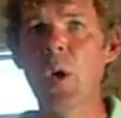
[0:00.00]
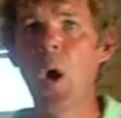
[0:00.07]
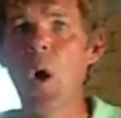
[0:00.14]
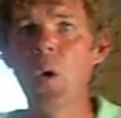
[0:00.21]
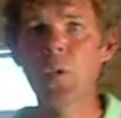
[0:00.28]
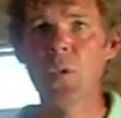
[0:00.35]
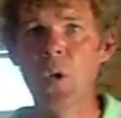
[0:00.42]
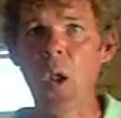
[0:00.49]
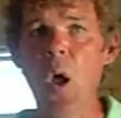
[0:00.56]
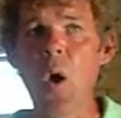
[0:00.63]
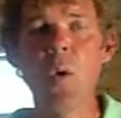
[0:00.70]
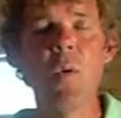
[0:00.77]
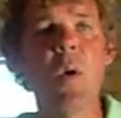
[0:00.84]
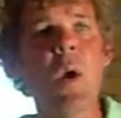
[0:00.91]
costs
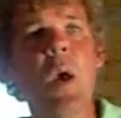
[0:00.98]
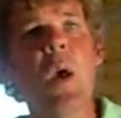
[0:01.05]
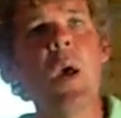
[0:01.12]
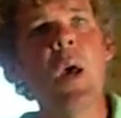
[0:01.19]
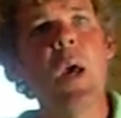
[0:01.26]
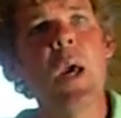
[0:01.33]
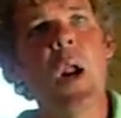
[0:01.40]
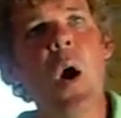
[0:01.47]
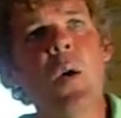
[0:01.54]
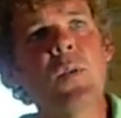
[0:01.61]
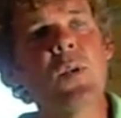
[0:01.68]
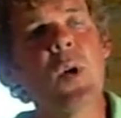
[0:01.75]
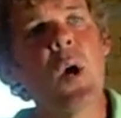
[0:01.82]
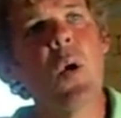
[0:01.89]
low. And
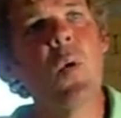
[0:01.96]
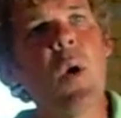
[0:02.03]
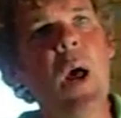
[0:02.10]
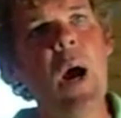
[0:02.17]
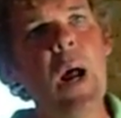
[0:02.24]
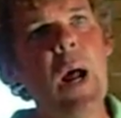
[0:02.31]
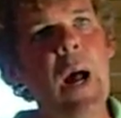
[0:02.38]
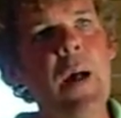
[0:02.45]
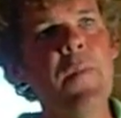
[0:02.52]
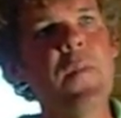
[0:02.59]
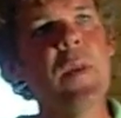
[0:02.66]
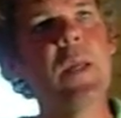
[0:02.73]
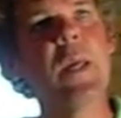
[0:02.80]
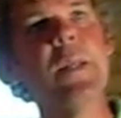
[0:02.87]
also, I
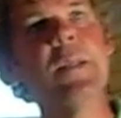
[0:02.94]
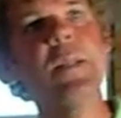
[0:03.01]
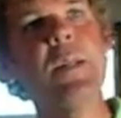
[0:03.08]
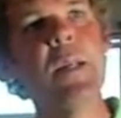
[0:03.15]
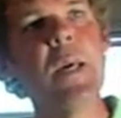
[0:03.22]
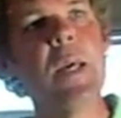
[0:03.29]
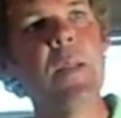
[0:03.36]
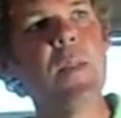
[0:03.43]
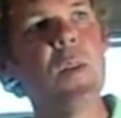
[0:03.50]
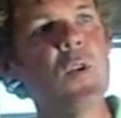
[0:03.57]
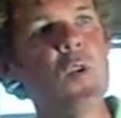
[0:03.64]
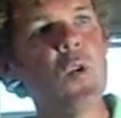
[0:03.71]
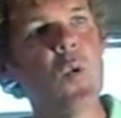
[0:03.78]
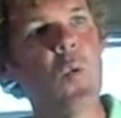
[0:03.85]
think it's neat
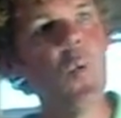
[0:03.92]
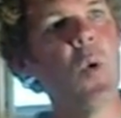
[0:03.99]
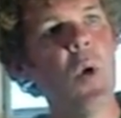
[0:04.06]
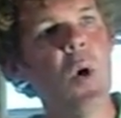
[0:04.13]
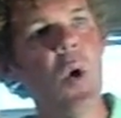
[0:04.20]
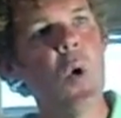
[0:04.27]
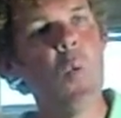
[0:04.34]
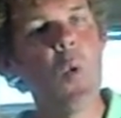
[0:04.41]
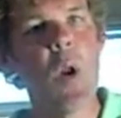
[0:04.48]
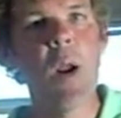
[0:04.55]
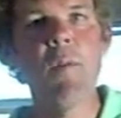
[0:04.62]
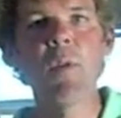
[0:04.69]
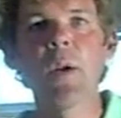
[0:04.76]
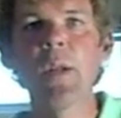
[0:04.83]
that
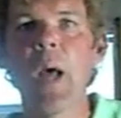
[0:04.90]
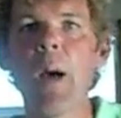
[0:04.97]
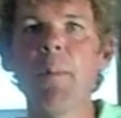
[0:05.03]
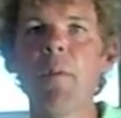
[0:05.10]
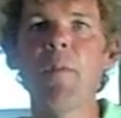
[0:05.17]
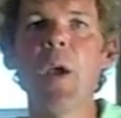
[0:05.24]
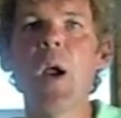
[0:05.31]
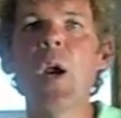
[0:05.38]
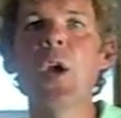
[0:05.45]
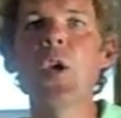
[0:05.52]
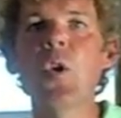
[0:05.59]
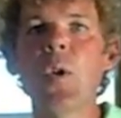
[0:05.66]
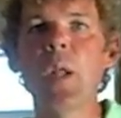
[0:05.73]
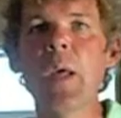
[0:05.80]
whatever type of
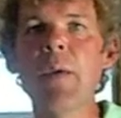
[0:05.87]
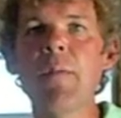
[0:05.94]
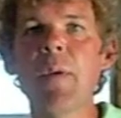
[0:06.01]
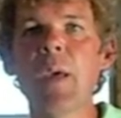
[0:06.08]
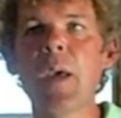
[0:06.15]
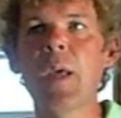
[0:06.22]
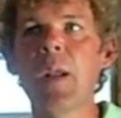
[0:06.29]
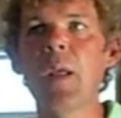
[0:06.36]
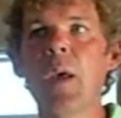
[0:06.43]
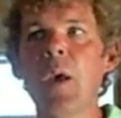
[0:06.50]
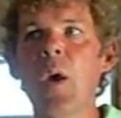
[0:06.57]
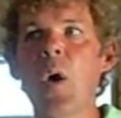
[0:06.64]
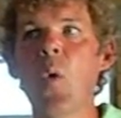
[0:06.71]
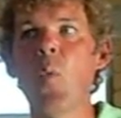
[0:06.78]
area you live in,
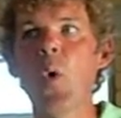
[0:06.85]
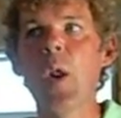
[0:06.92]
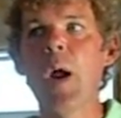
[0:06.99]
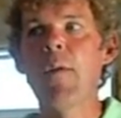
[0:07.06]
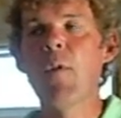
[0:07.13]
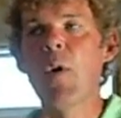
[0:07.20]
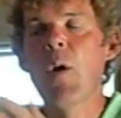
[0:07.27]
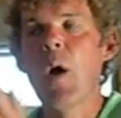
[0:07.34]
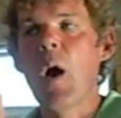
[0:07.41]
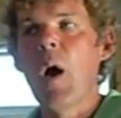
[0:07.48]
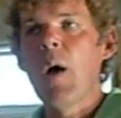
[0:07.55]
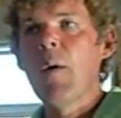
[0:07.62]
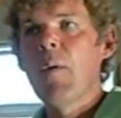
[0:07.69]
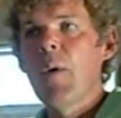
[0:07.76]
whatever
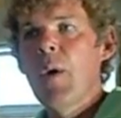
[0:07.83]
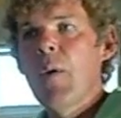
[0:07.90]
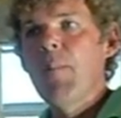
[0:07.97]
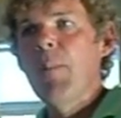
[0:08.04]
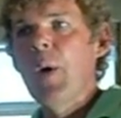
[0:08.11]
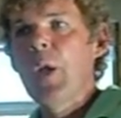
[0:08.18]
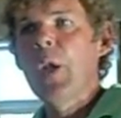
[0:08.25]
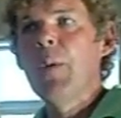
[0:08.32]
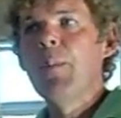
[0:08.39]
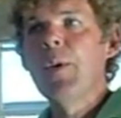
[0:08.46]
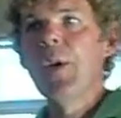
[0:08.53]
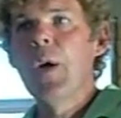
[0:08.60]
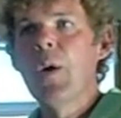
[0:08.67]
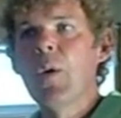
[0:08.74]
building
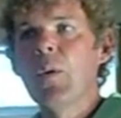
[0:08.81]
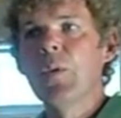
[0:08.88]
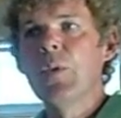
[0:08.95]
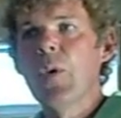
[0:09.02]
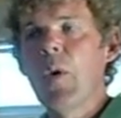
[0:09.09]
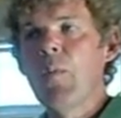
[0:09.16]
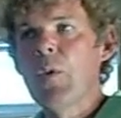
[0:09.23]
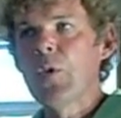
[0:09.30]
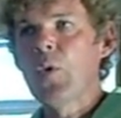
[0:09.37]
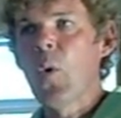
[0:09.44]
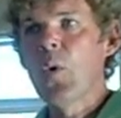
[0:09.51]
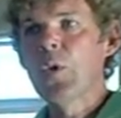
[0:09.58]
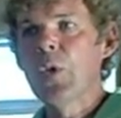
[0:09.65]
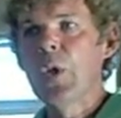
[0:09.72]
materials and
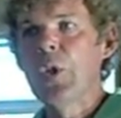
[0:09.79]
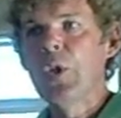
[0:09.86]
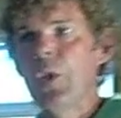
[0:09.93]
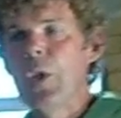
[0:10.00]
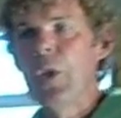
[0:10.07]
resource that